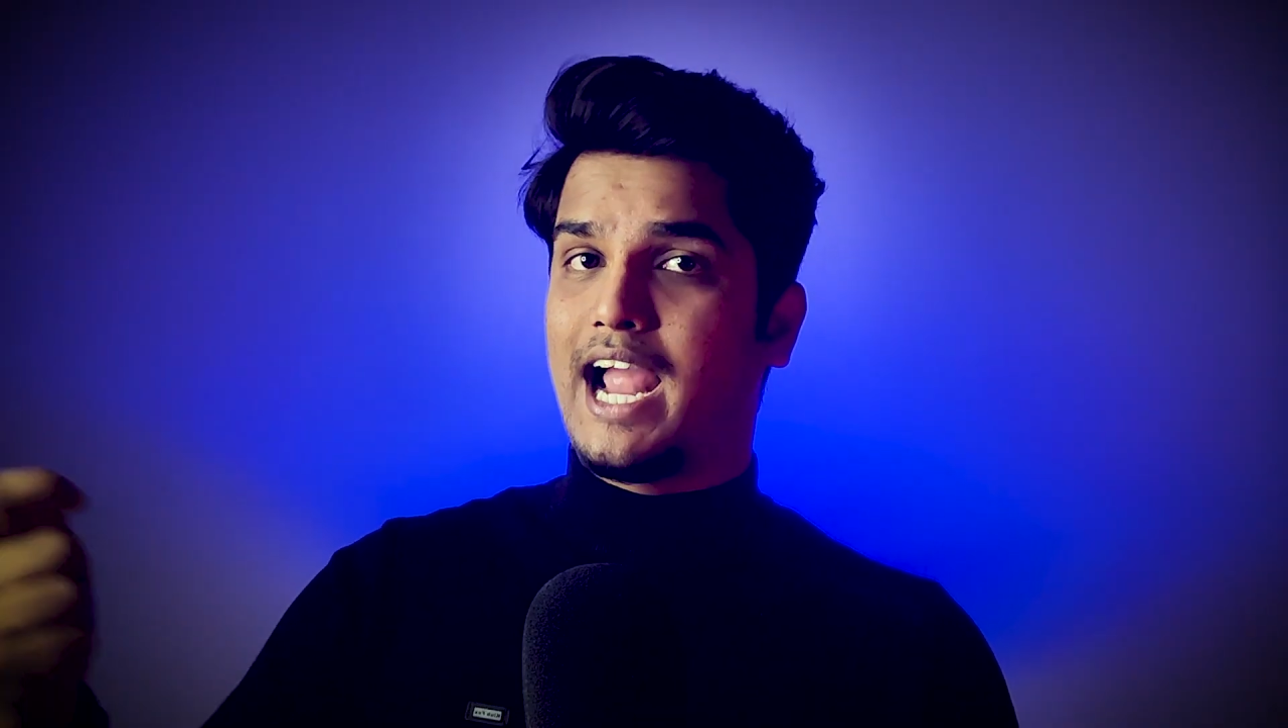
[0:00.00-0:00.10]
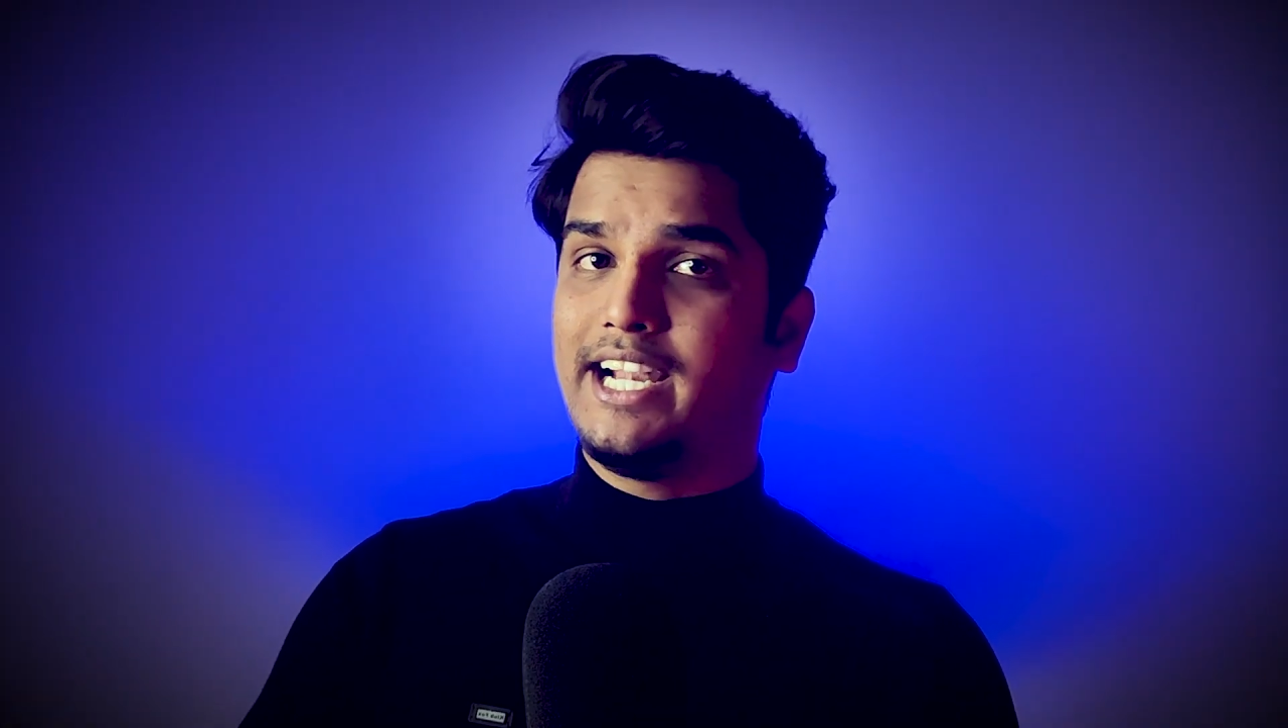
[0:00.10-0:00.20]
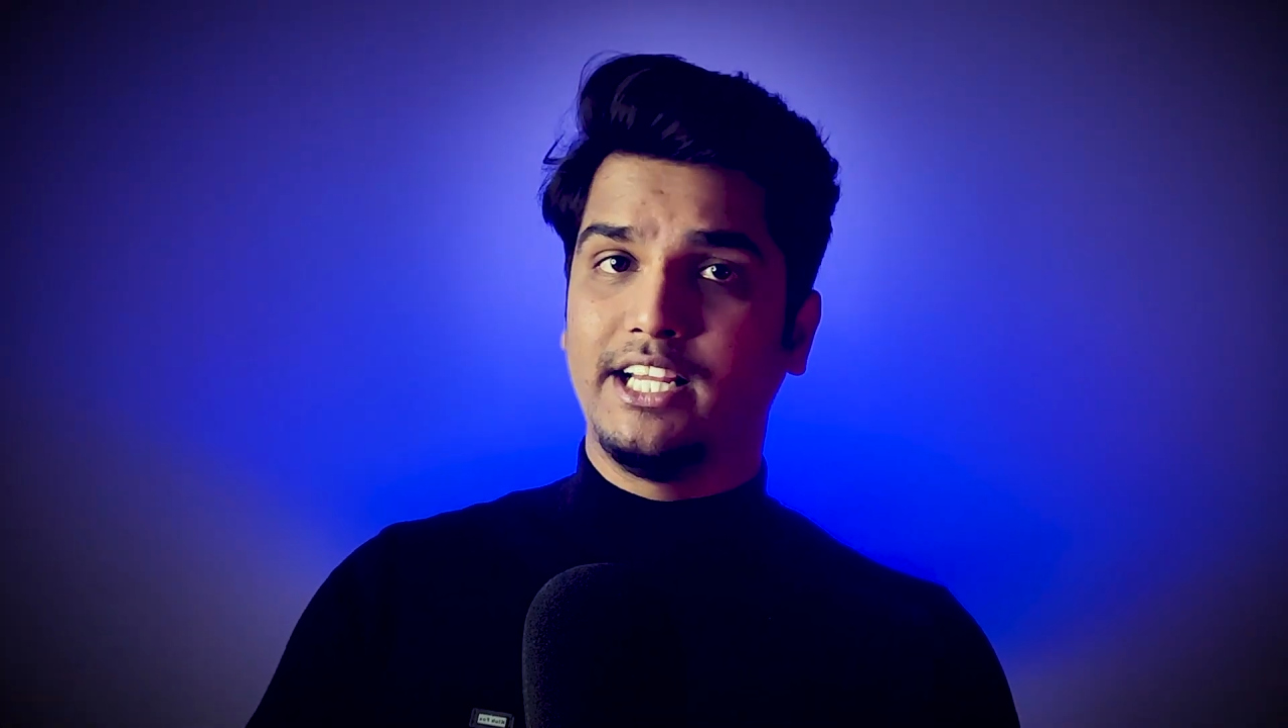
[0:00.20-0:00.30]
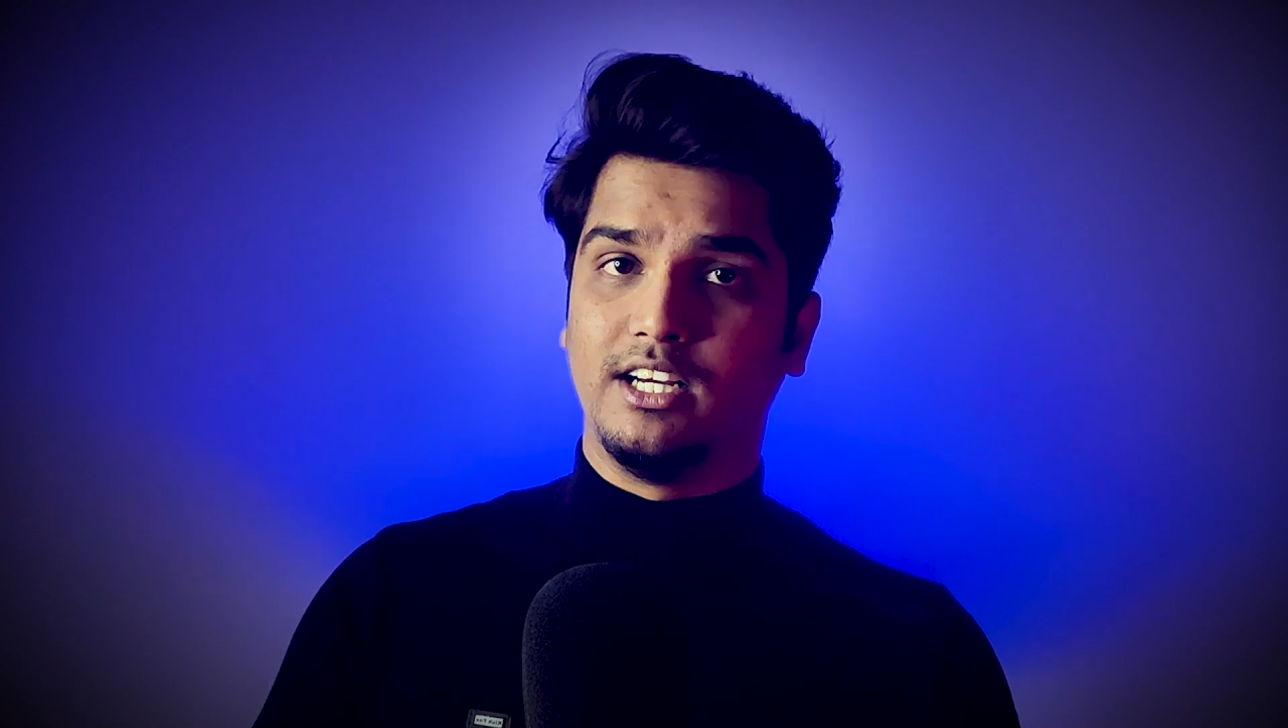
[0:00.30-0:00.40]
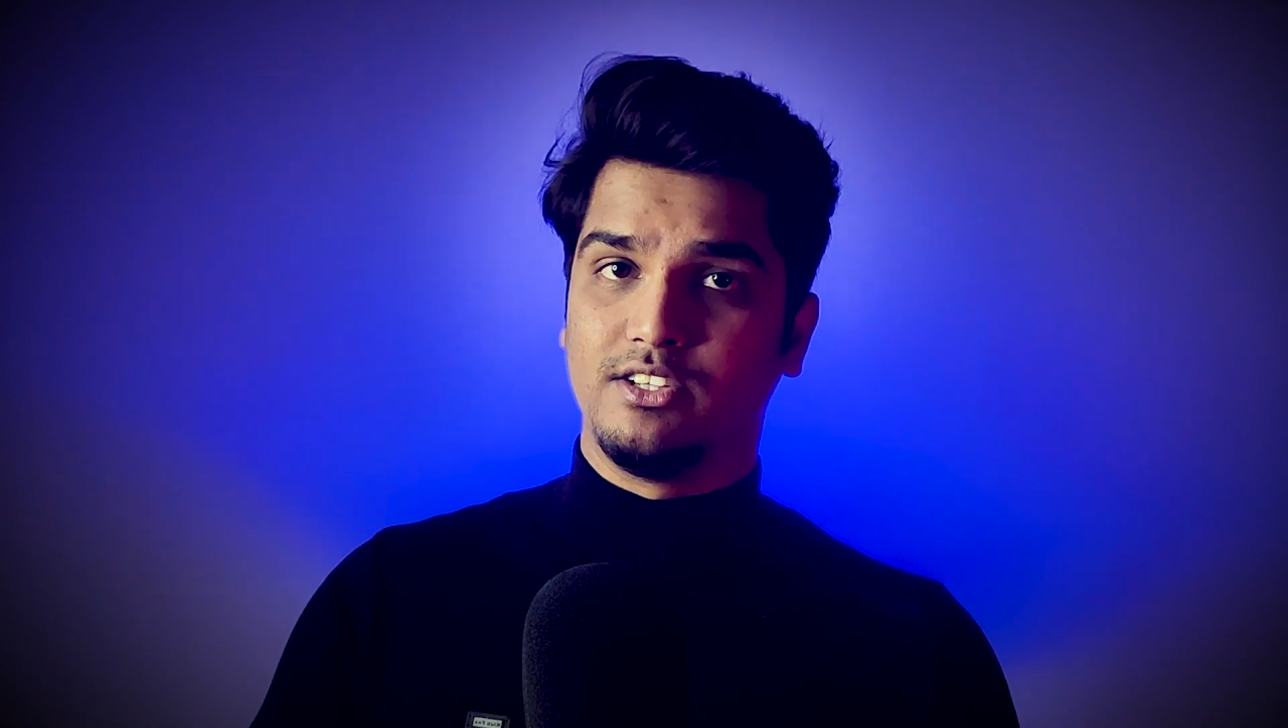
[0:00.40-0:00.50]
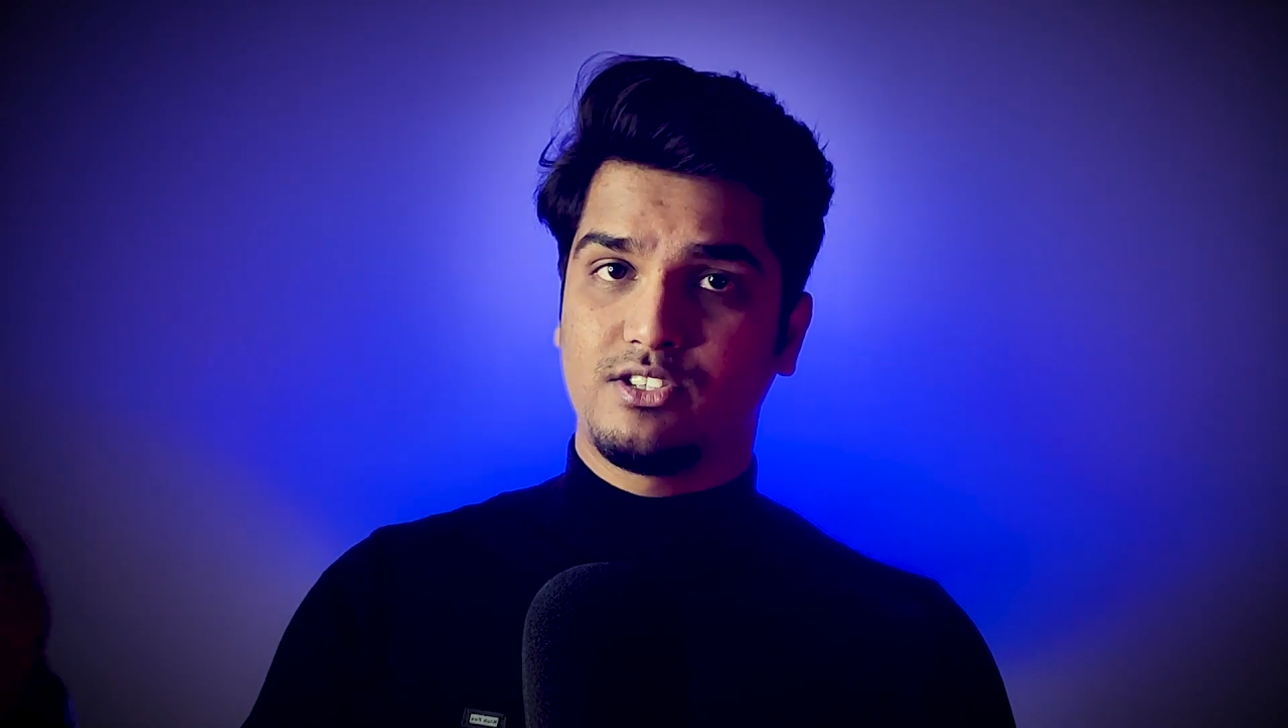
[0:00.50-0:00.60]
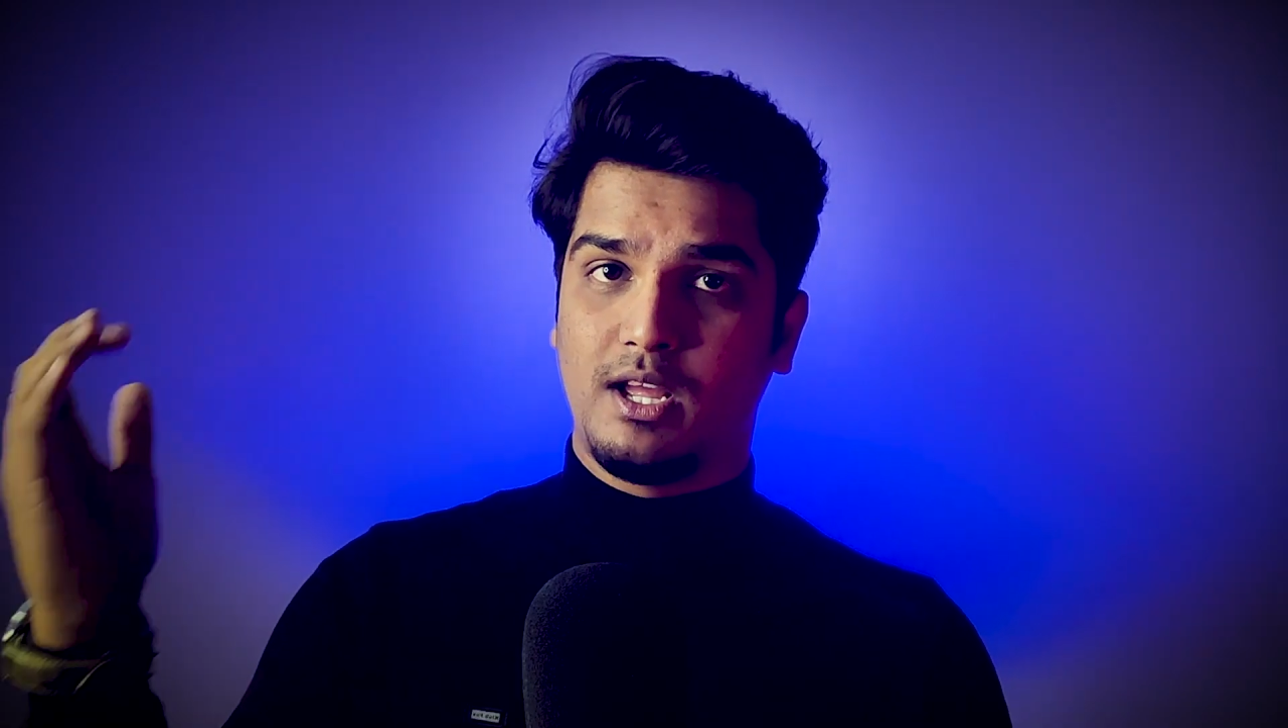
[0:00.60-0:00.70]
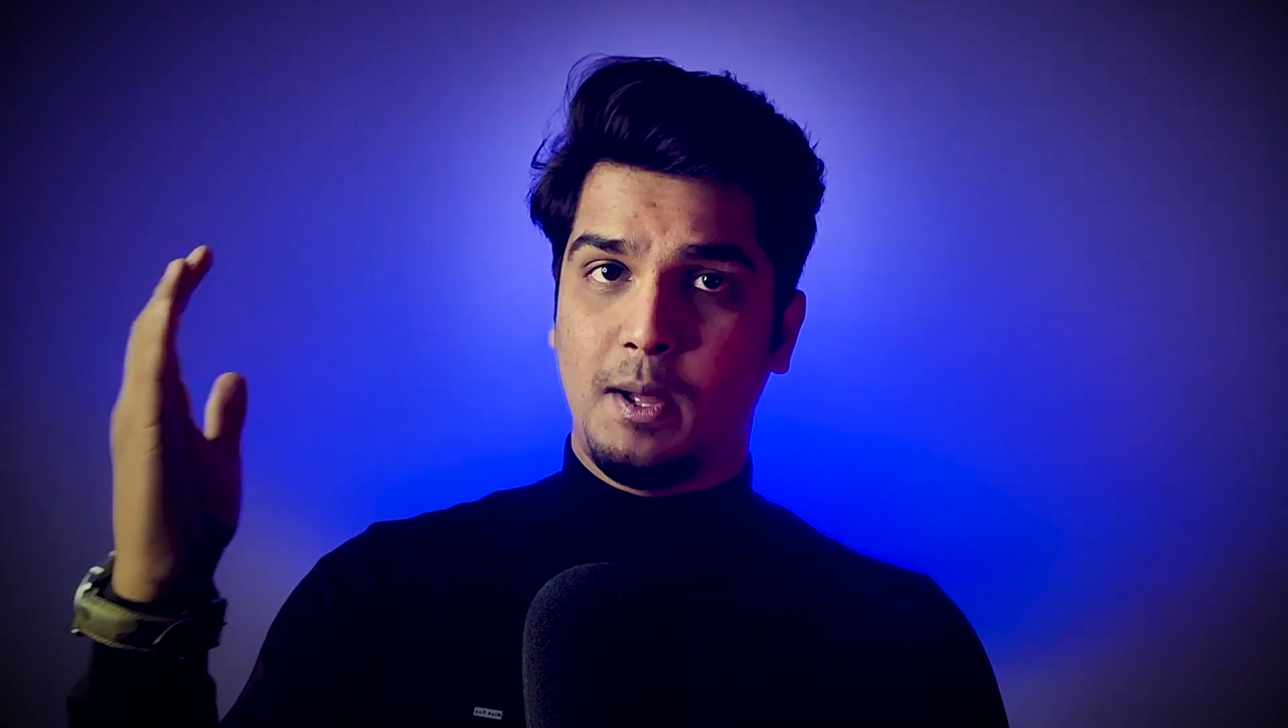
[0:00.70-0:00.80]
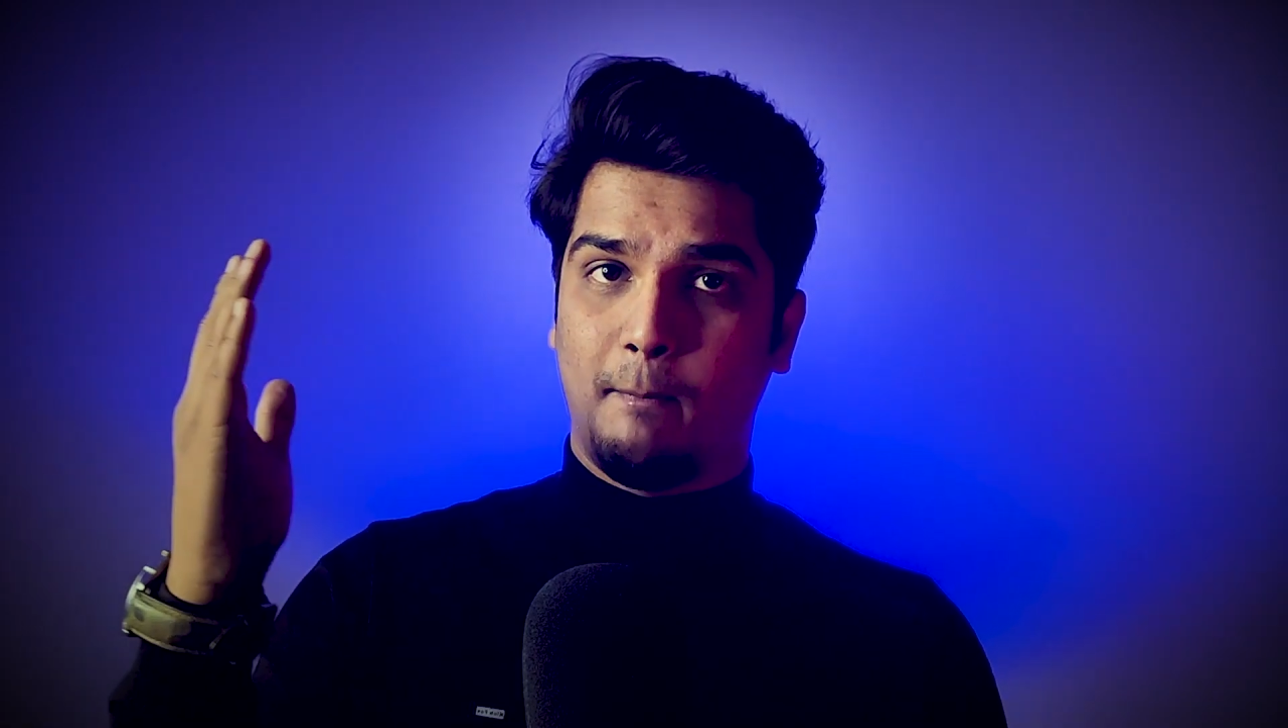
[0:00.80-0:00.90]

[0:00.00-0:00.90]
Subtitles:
ideas,